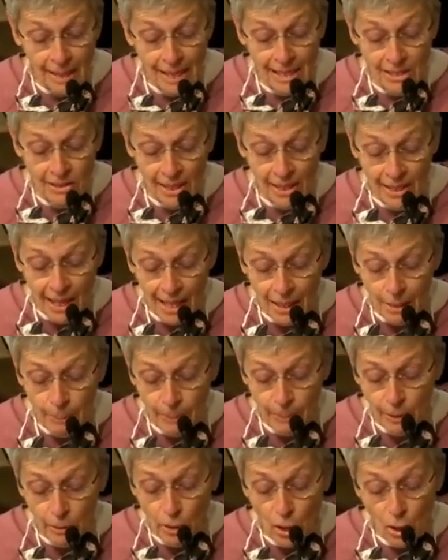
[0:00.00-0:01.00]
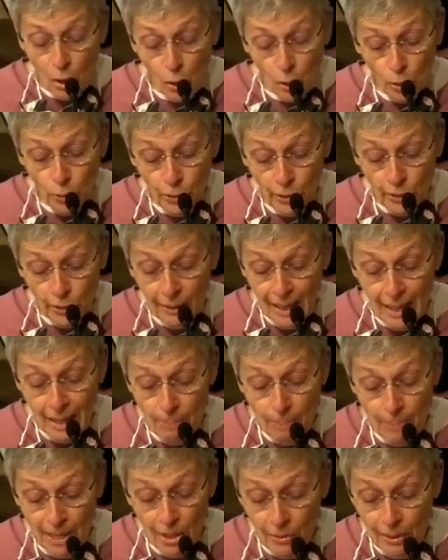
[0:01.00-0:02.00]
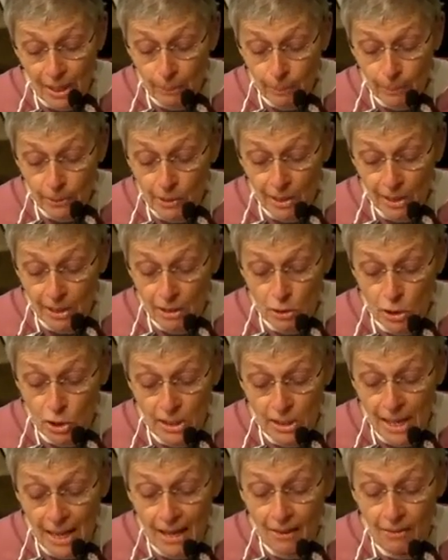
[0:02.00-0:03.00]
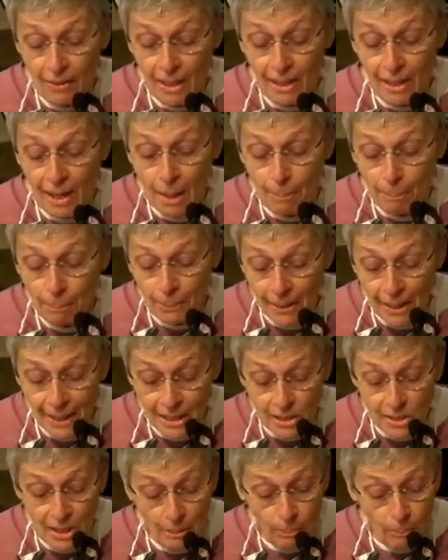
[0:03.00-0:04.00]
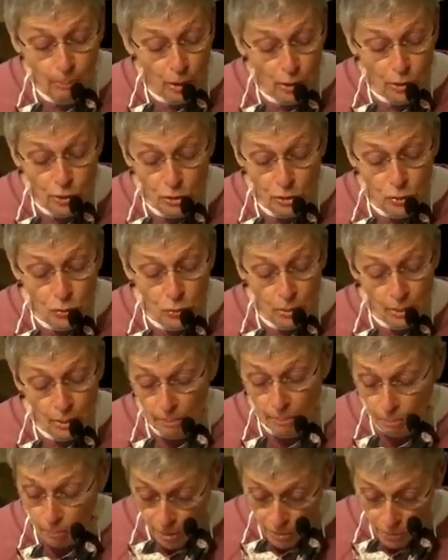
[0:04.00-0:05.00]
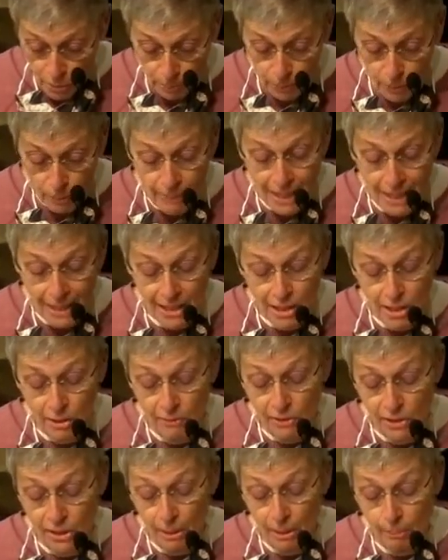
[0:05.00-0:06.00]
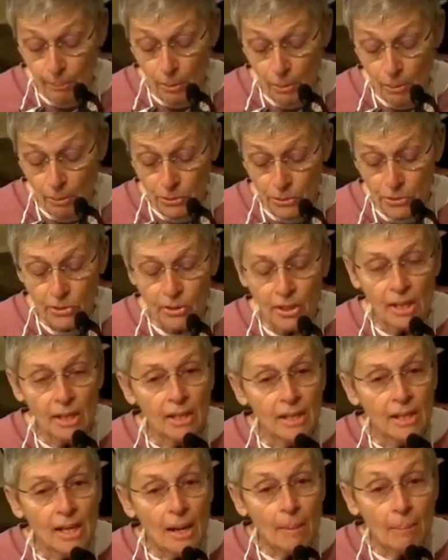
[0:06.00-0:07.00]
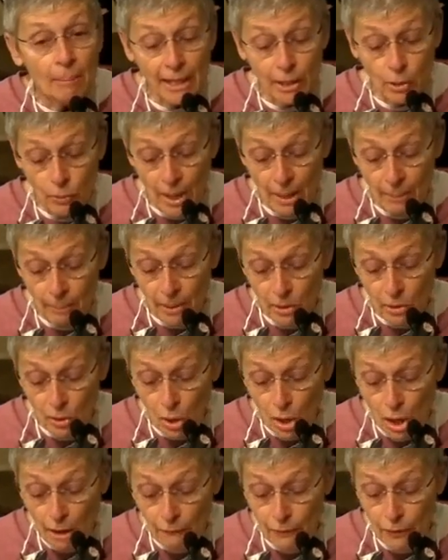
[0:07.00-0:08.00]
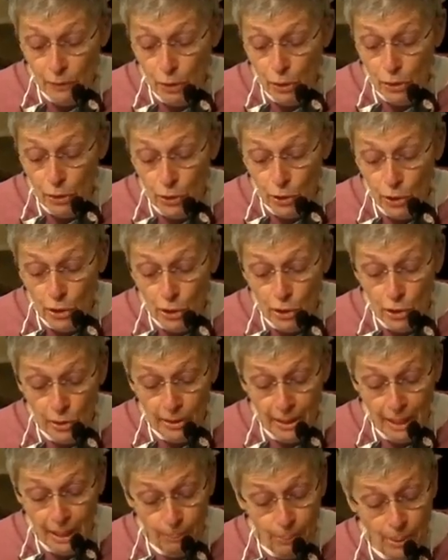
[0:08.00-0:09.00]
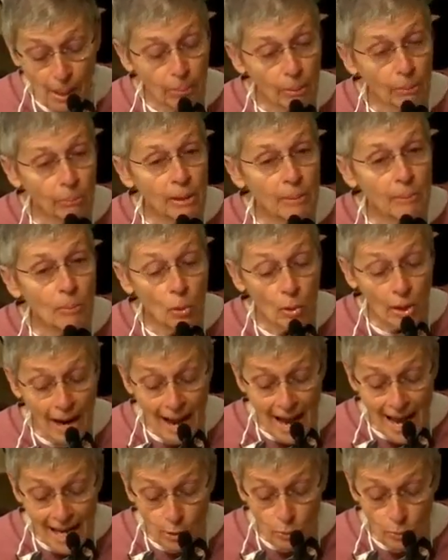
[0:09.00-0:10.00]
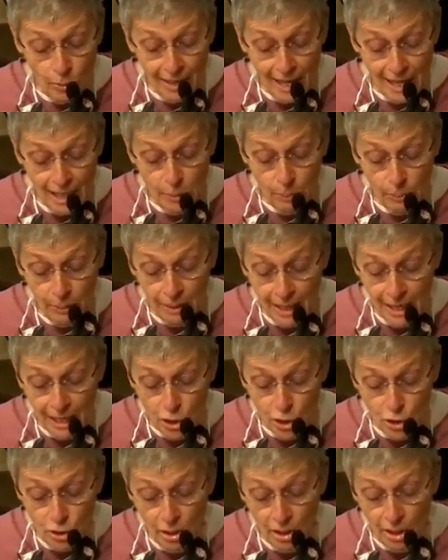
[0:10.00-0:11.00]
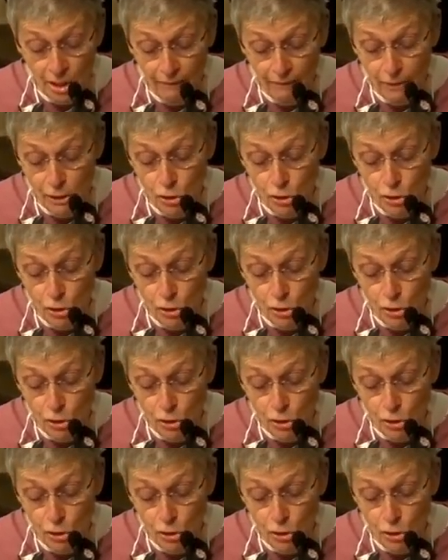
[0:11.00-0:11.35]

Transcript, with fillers: As I got a bit older and better able to understand the complex and multiple meanings of symbols, my grandmother offered a third and probably more accurate explanation of the